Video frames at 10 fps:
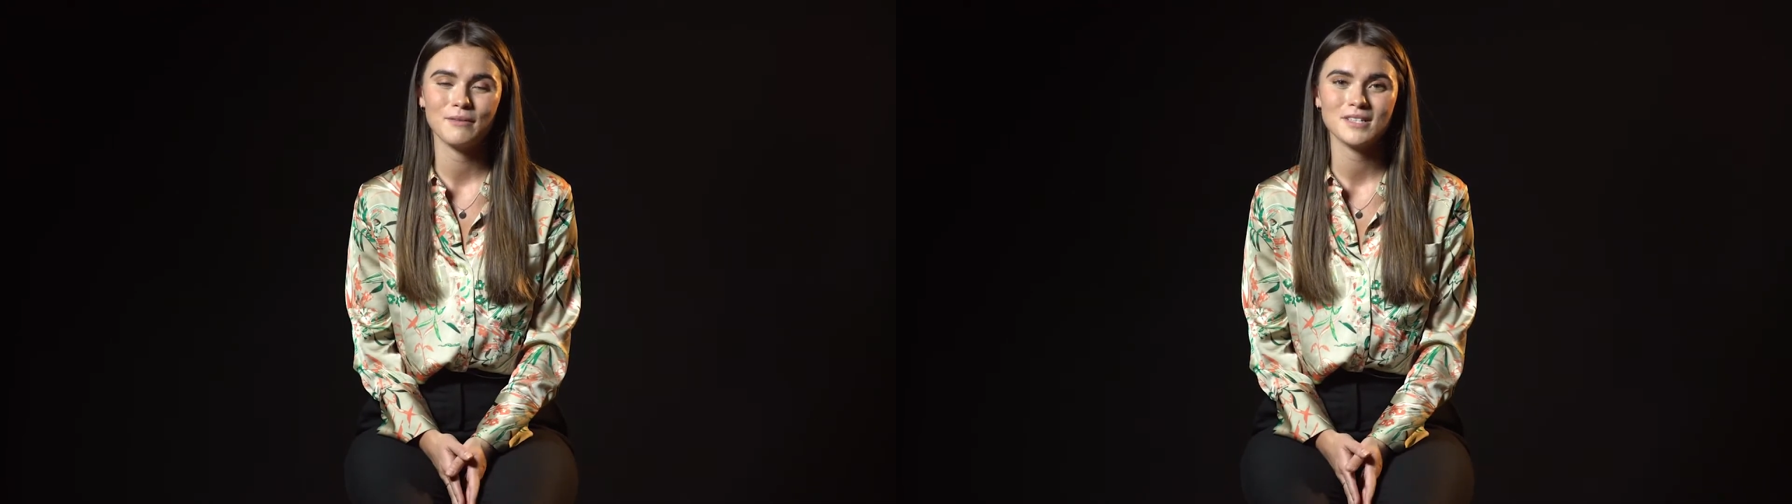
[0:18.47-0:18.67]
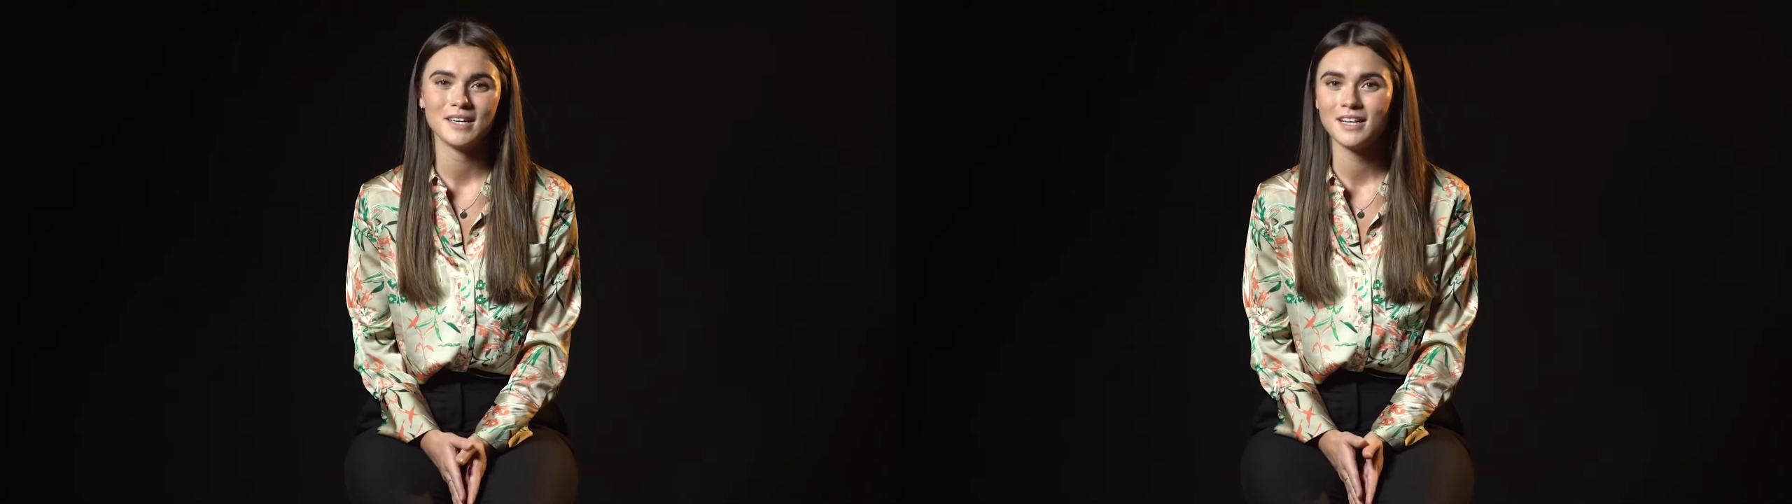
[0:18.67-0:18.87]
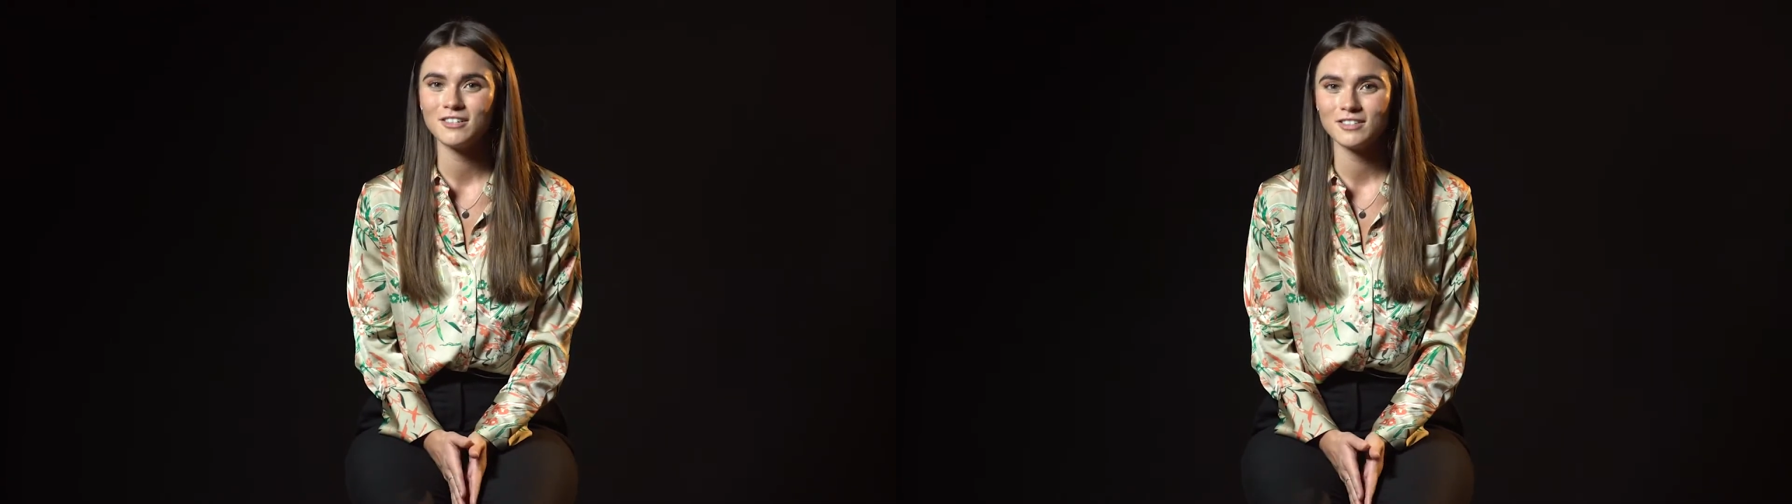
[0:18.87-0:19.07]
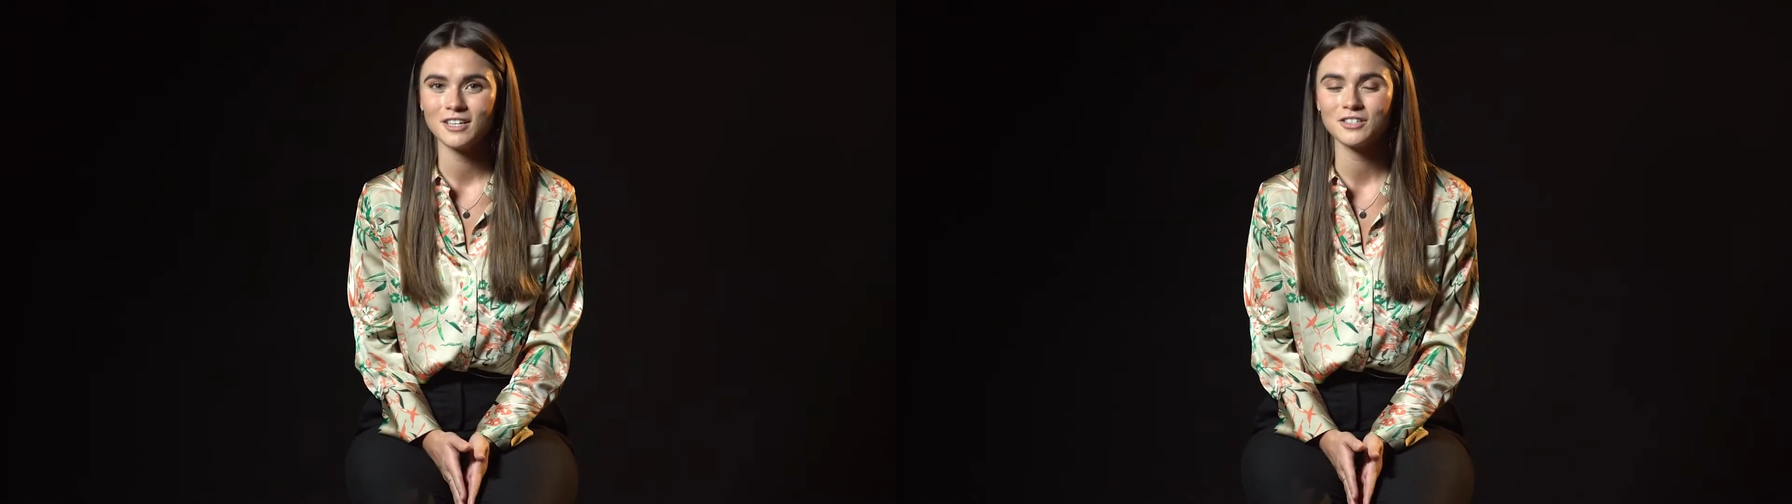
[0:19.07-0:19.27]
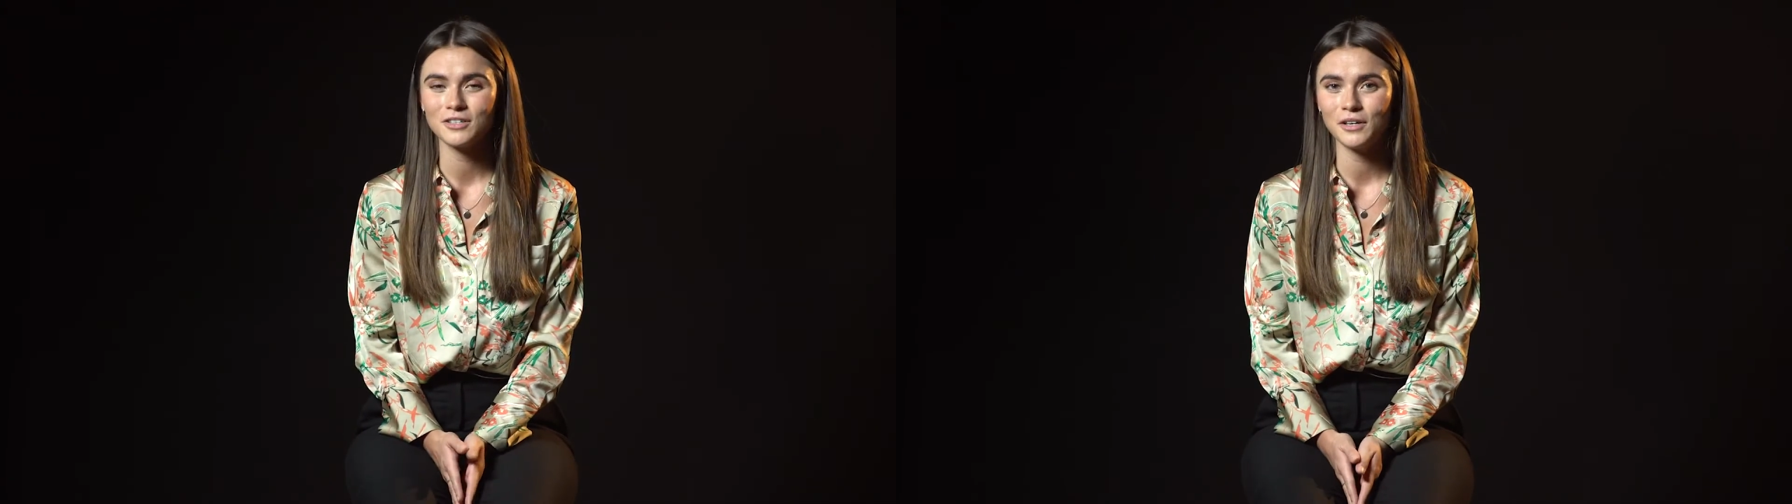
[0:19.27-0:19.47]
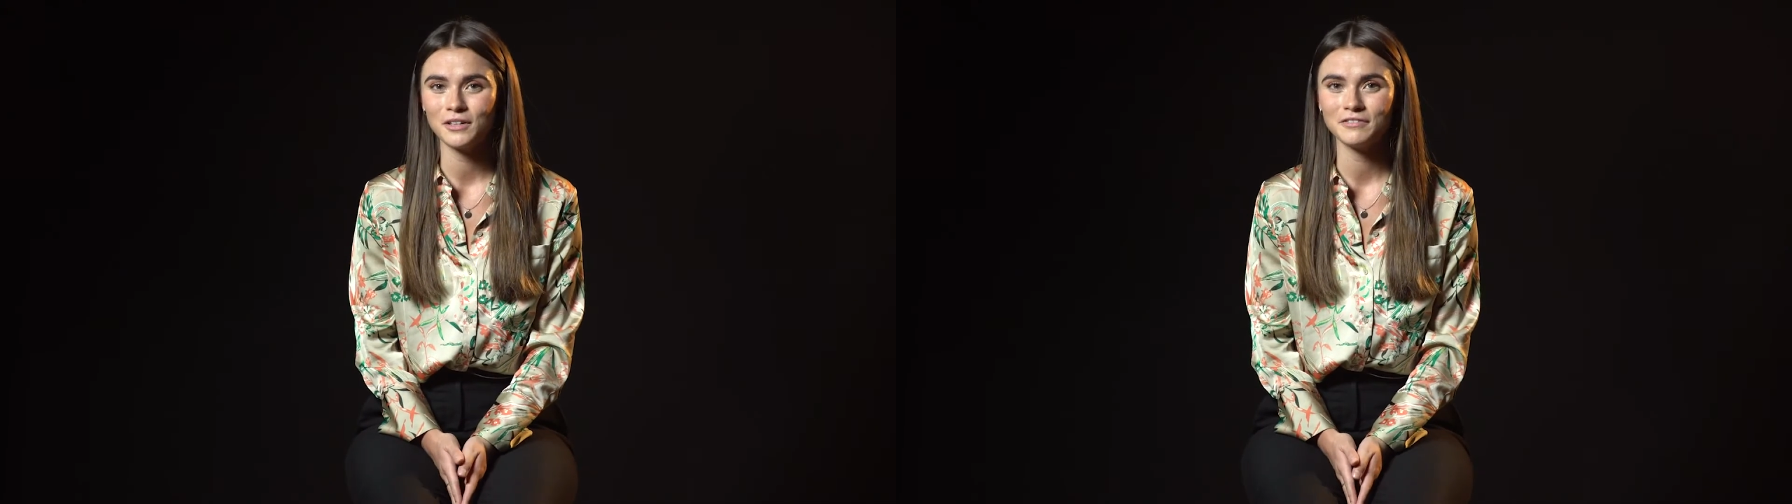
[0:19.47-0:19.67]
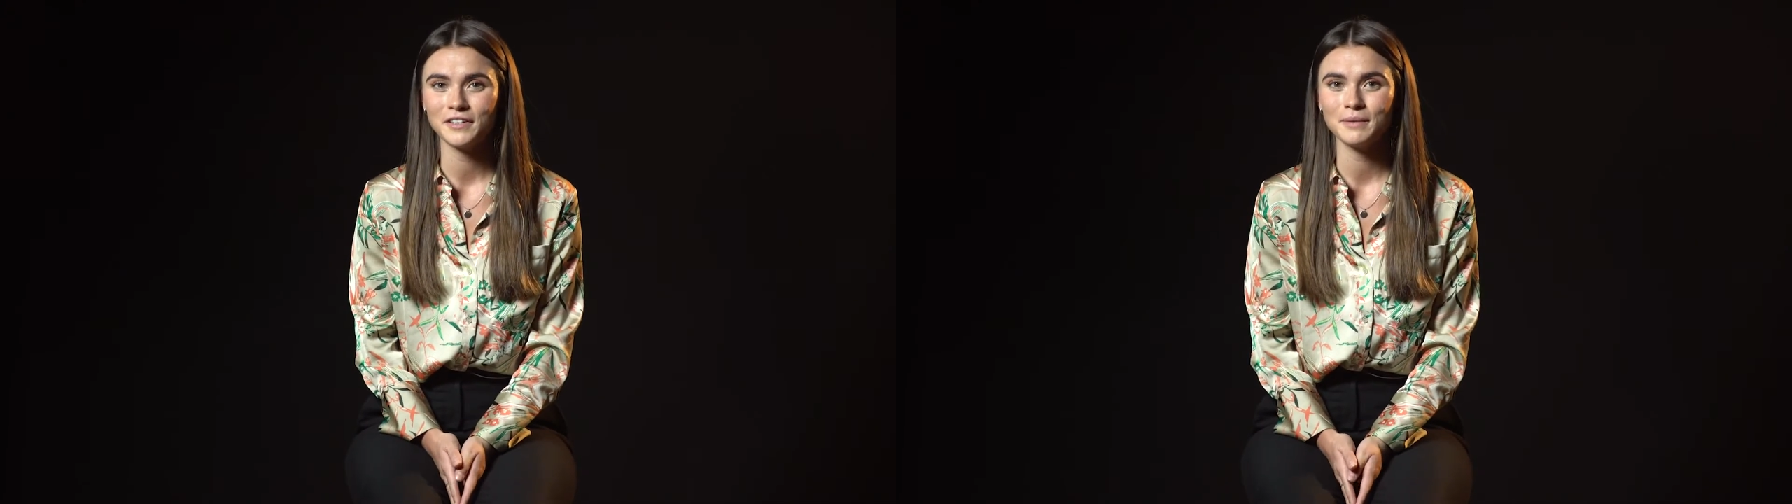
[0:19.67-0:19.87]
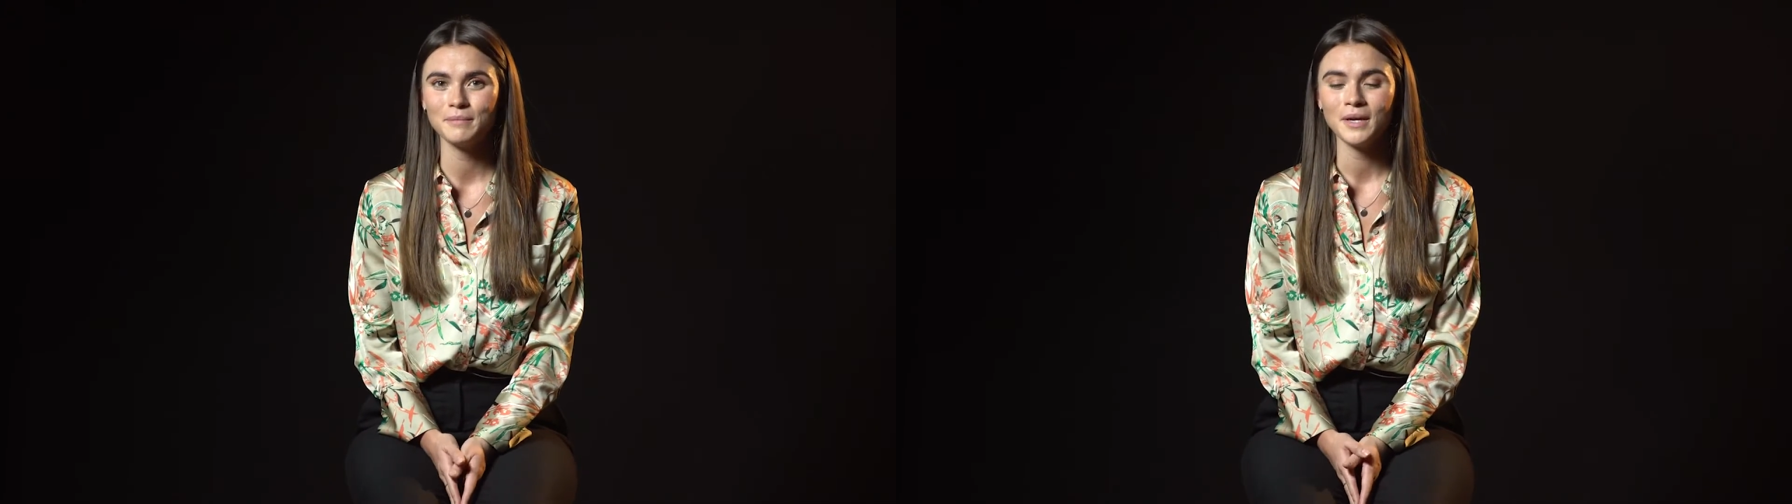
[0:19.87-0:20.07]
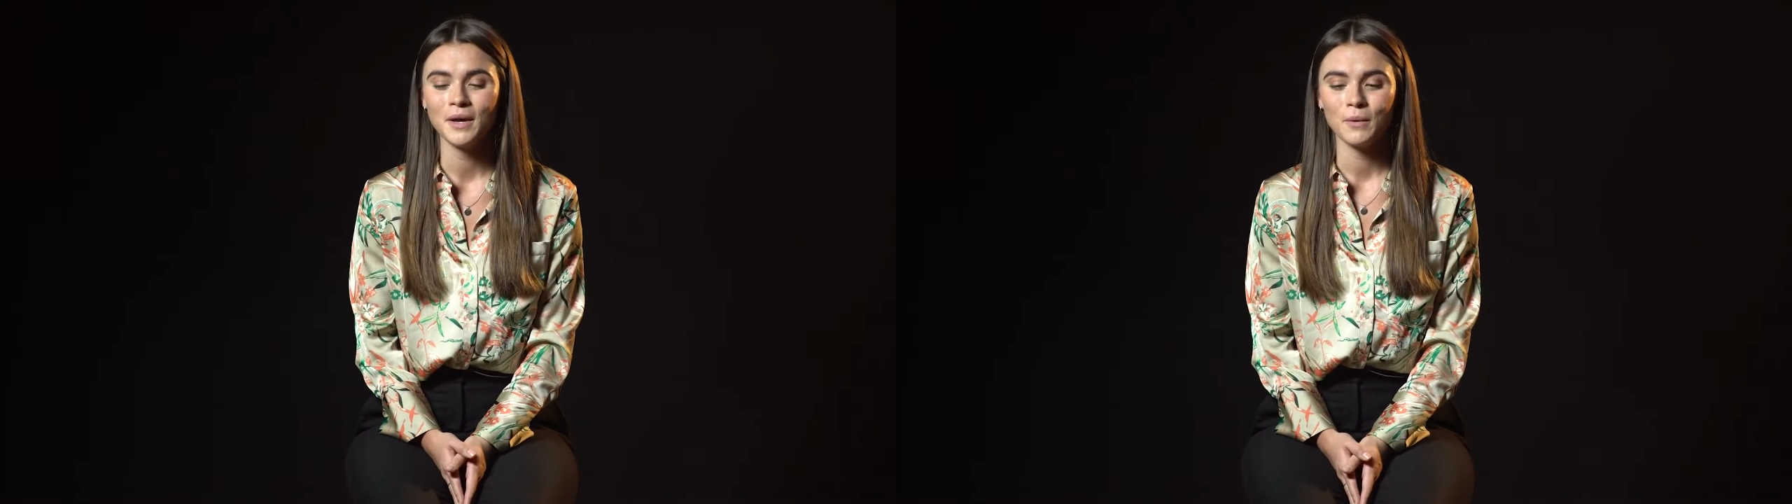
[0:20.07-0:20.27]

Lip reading: I was in an international law firm